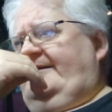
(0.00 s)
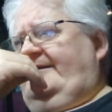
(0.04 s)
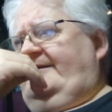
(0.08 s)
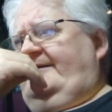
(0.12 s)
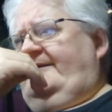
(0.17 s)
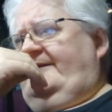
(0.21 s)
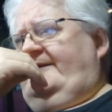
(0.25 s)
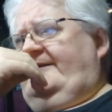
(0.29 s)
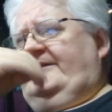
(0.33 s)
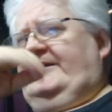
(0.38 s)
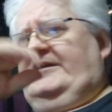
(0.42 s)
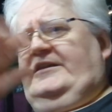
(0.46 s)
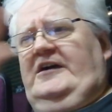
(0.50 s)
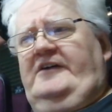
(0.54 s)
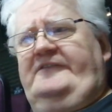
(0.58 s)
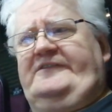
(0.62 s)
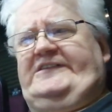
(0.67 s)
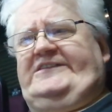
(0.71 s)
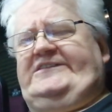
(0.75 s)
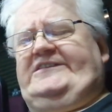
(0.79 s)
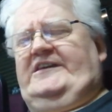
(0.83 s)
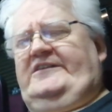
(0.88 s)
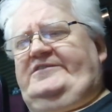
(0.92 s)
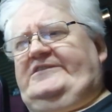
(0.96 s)
Uh, and then
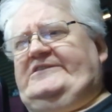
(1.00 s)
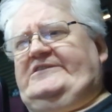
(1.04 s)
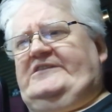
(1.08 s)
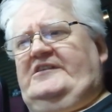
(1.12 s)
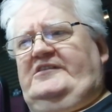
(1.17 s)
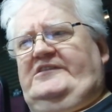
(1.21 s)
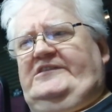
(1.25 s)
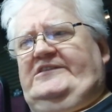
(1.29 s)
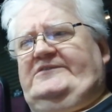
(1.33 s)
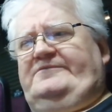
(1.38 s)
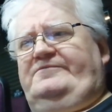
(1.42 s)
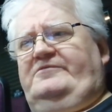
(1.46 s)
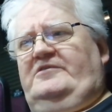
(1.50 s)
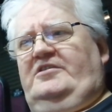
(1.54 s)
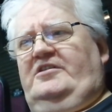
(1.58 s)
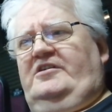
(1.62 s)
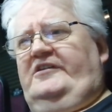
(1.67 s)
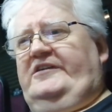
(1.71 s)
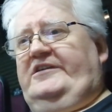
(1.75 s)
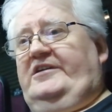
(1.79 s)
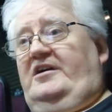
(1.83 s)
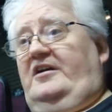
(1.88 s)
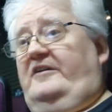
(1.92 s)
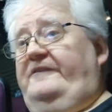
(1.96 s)
other set designs for
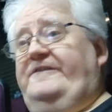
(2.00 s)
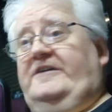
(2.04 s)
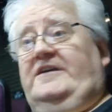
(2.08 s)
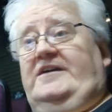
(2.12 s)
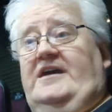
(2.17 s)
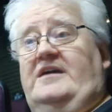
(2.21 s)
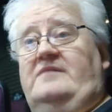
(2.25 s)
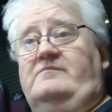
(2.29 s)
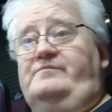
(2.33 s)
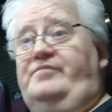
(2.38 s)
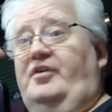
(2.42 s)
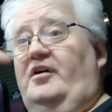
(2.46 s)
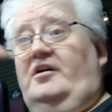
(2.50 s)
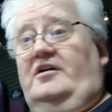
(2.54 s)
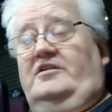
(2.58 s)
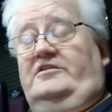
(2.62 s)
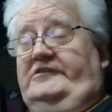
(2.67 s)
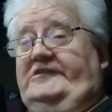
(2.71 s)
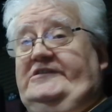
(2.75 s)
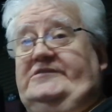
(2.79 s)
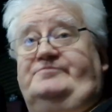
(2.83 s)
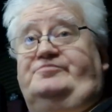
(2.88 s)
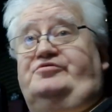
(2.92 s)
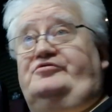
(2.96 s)
like I think Empire
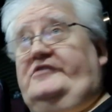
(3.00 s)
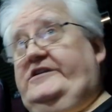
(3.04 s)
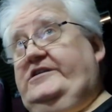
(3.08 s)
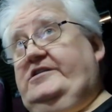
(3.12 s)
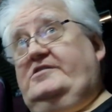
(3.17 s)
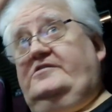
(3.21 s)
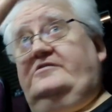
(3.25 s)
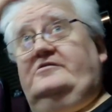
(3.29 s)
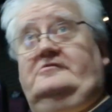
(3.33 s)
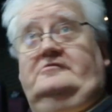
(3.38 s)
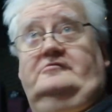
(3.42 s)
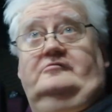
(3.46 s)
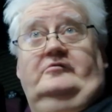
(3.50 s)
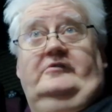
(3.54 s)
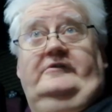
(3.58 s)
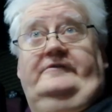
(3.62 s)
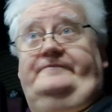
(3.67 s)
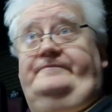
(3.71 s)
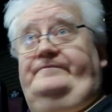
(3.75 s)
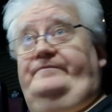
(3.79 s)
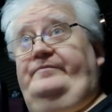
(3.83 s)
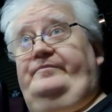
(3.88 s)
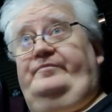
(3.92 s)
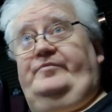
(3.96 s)
looks pretty cool
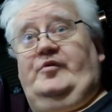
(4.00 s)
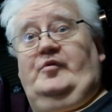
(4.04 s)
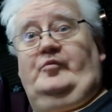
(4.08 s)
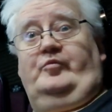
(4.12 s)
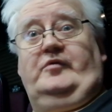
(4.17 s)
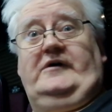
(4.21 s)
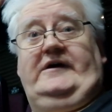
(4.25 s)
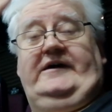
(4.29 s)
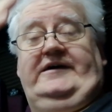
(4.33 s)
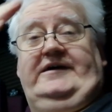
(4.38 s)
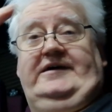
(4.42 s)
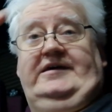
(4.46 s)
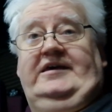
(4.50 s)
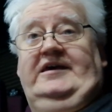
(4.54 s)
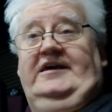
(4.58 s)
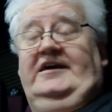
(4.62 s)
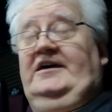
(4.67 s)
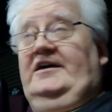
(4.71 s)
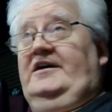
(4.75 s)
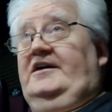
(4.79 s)
with the way